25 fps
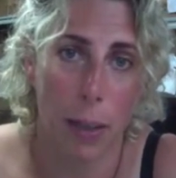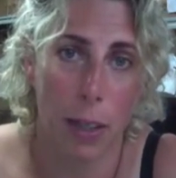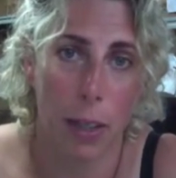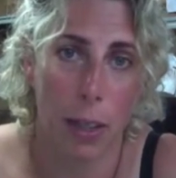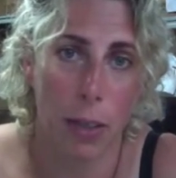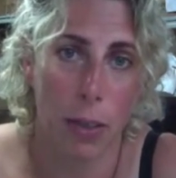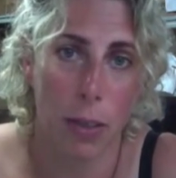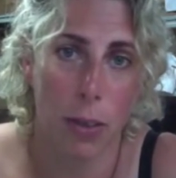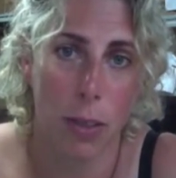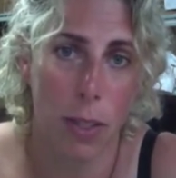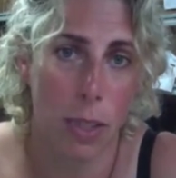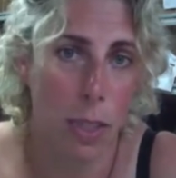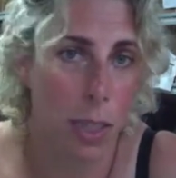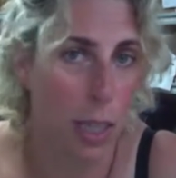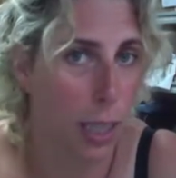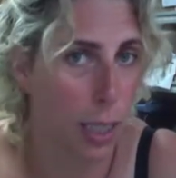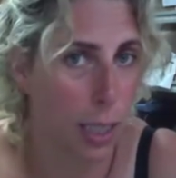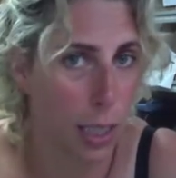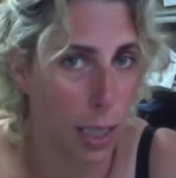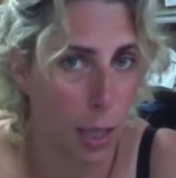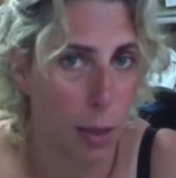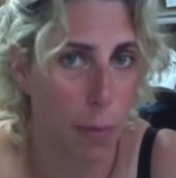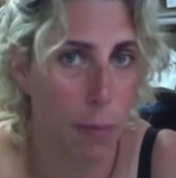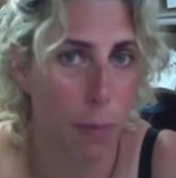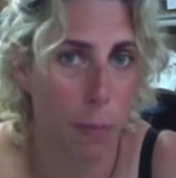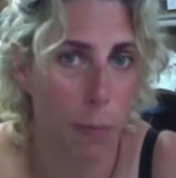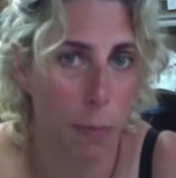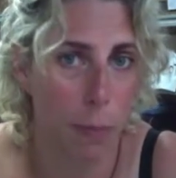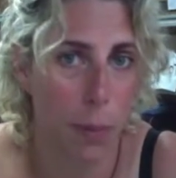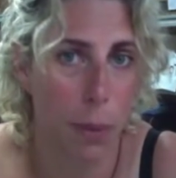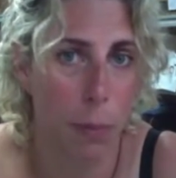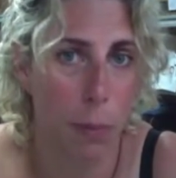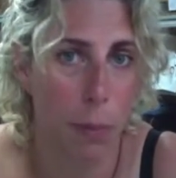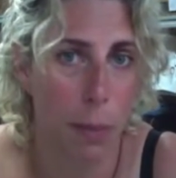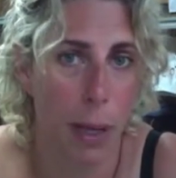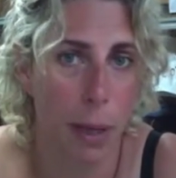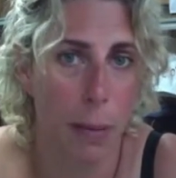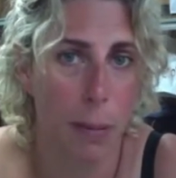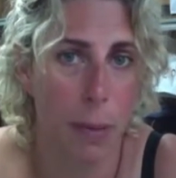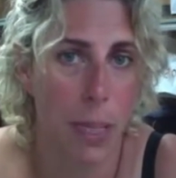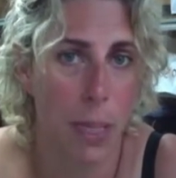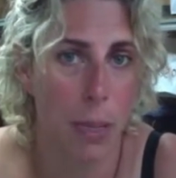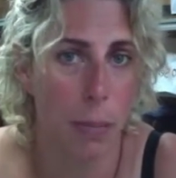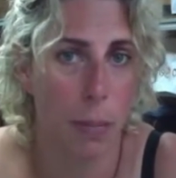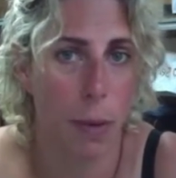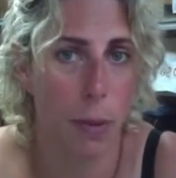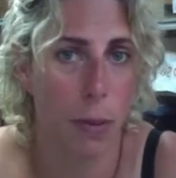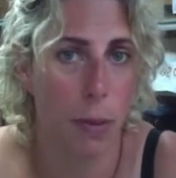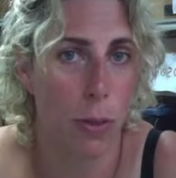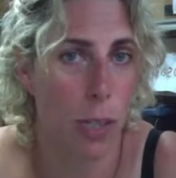And I was like, yep, the baby
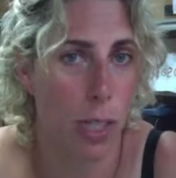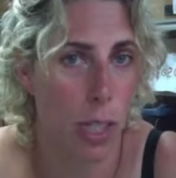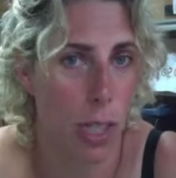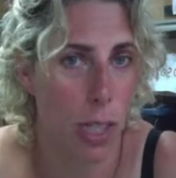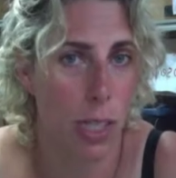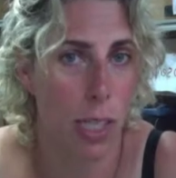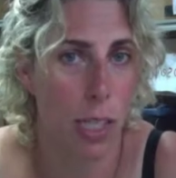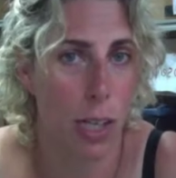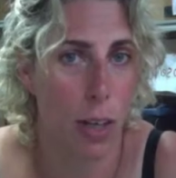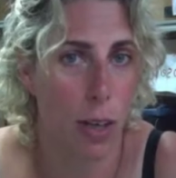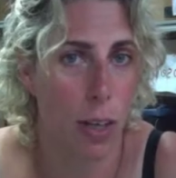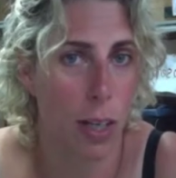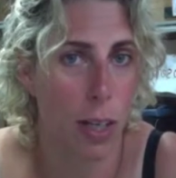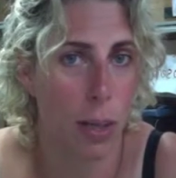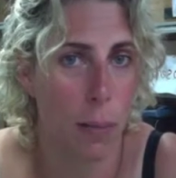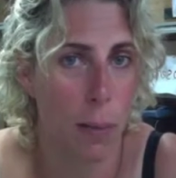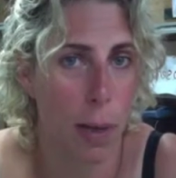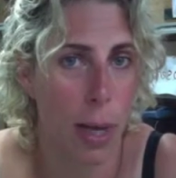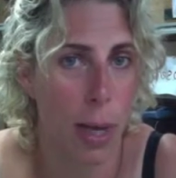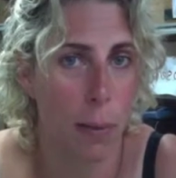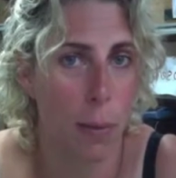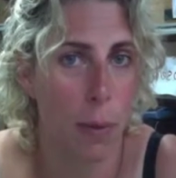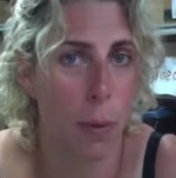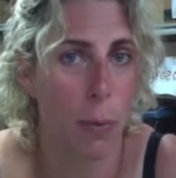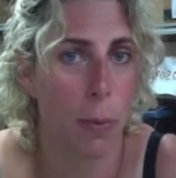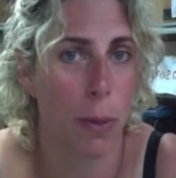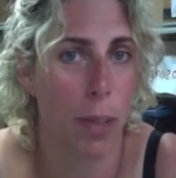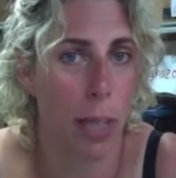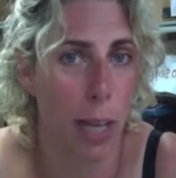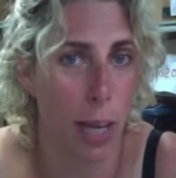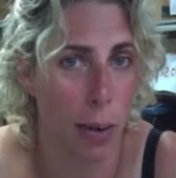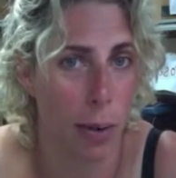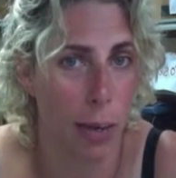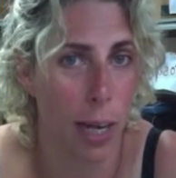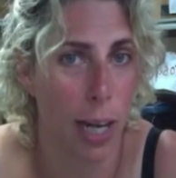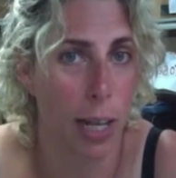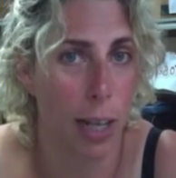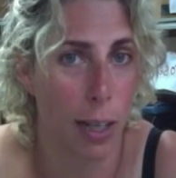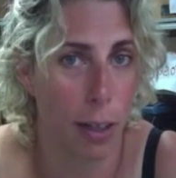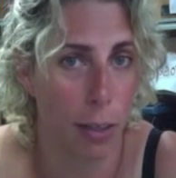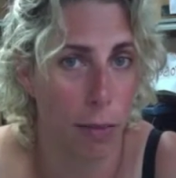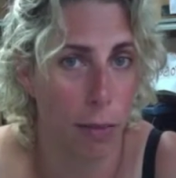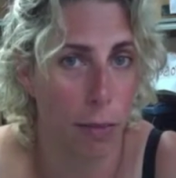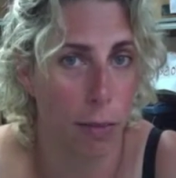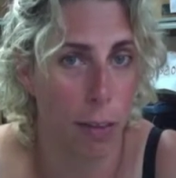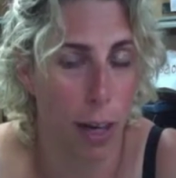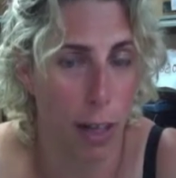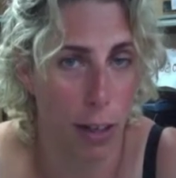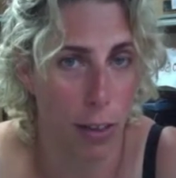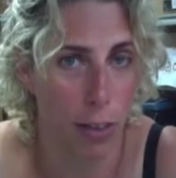smells just like a baby without adding
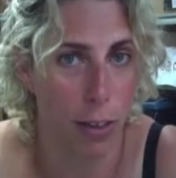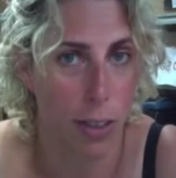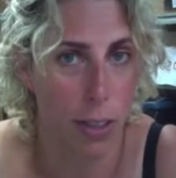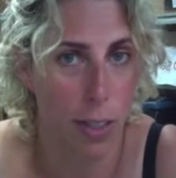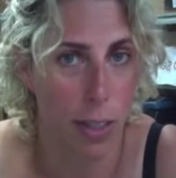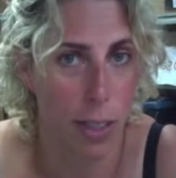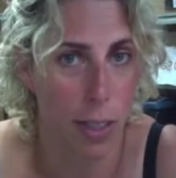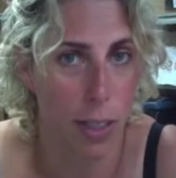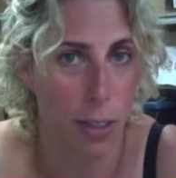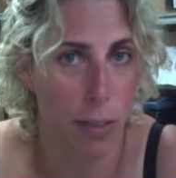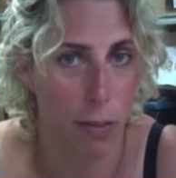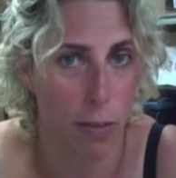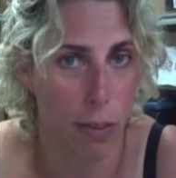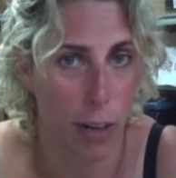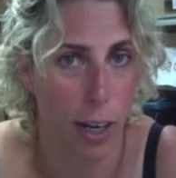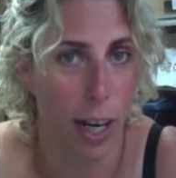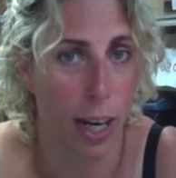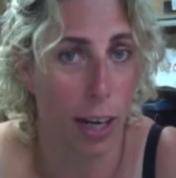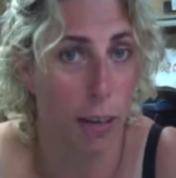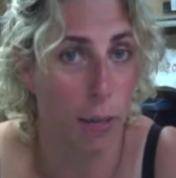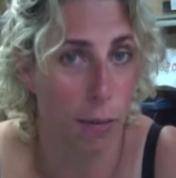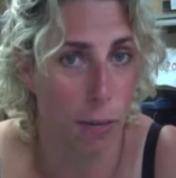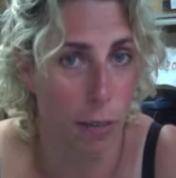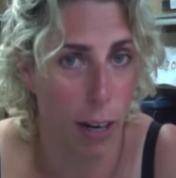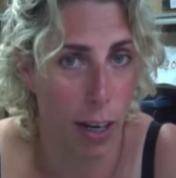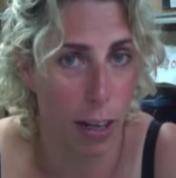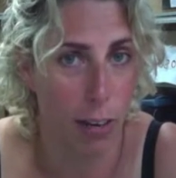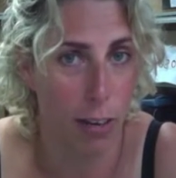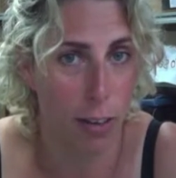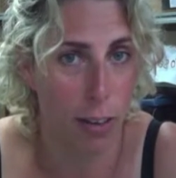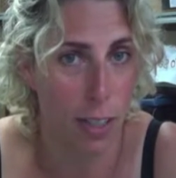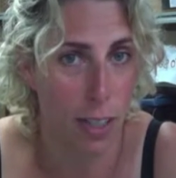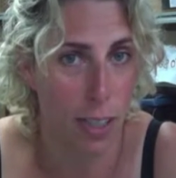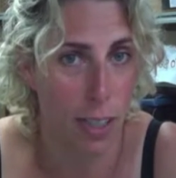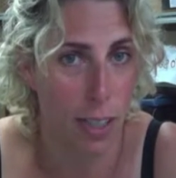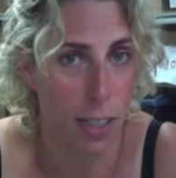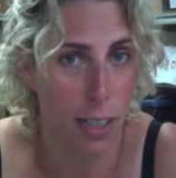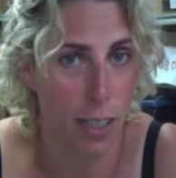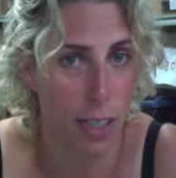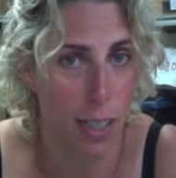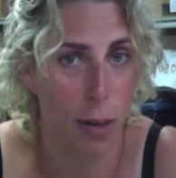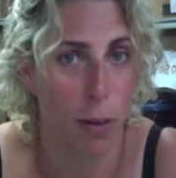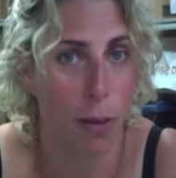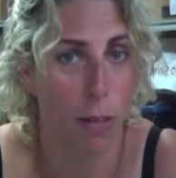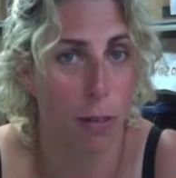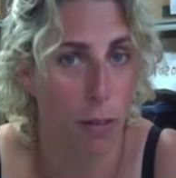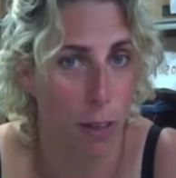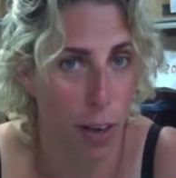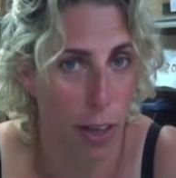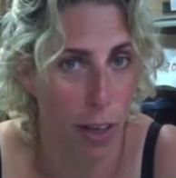fragrance. If I add fragrance, it's now
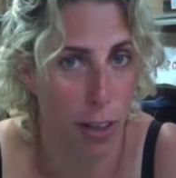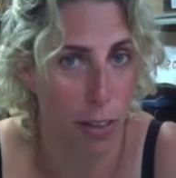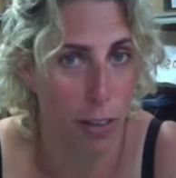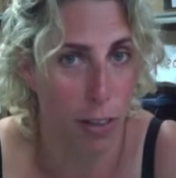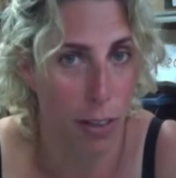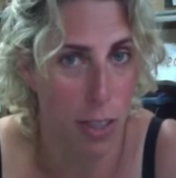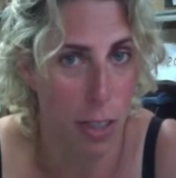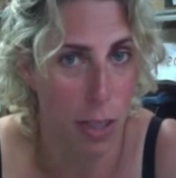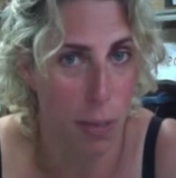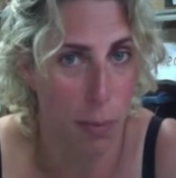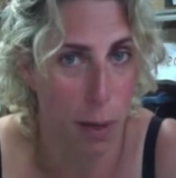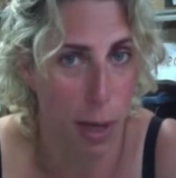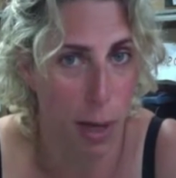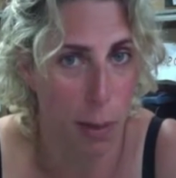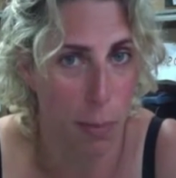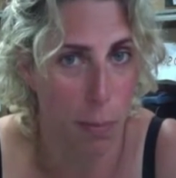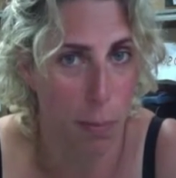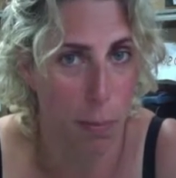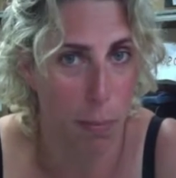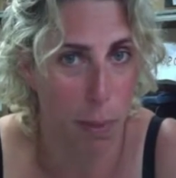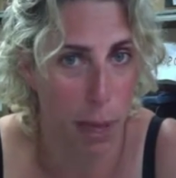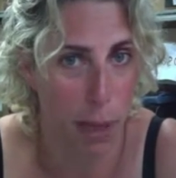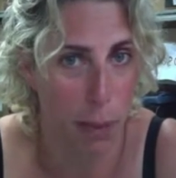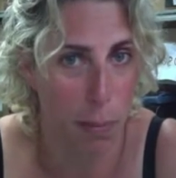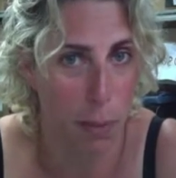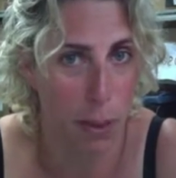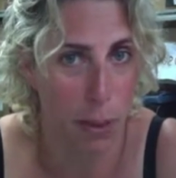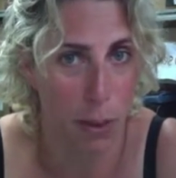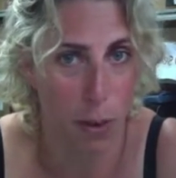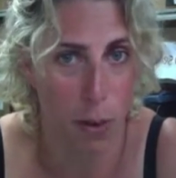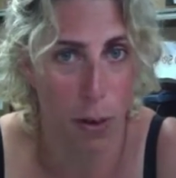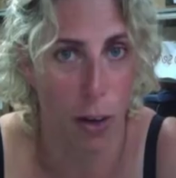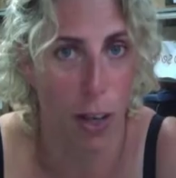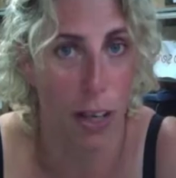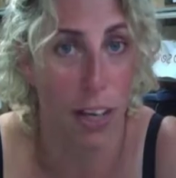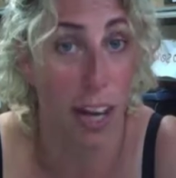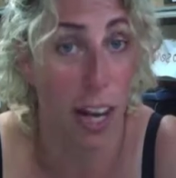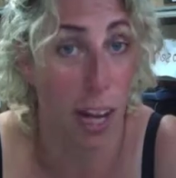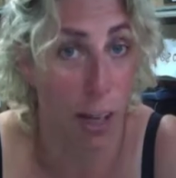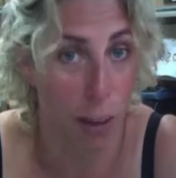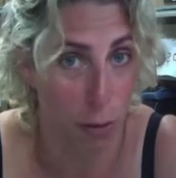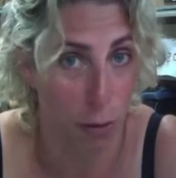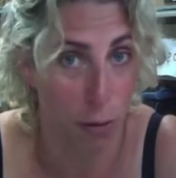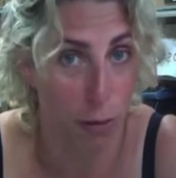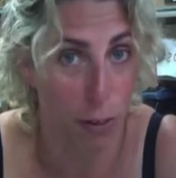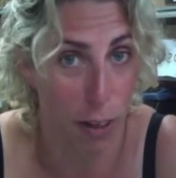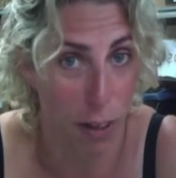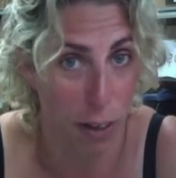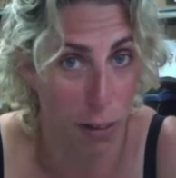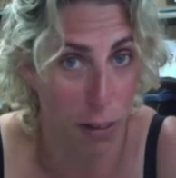a fragranced baby, not an
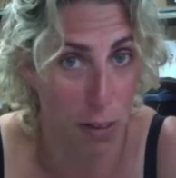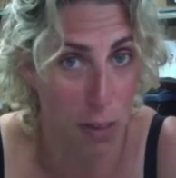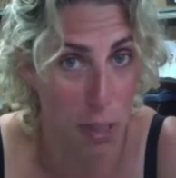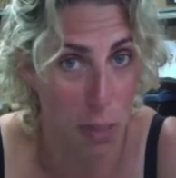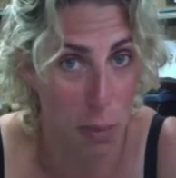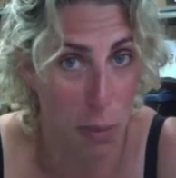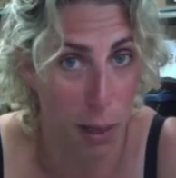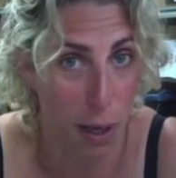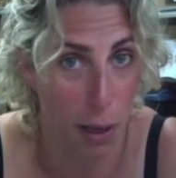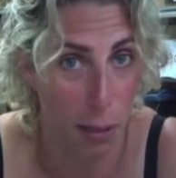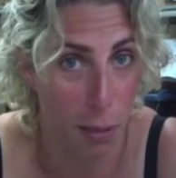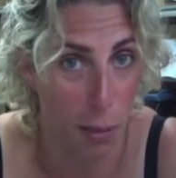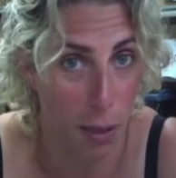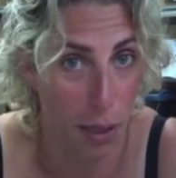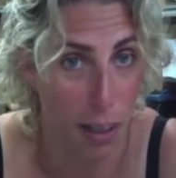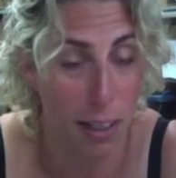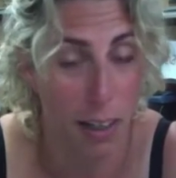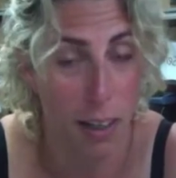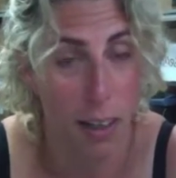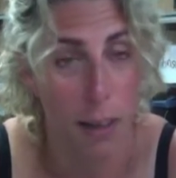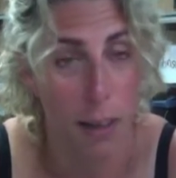unfragranced baby.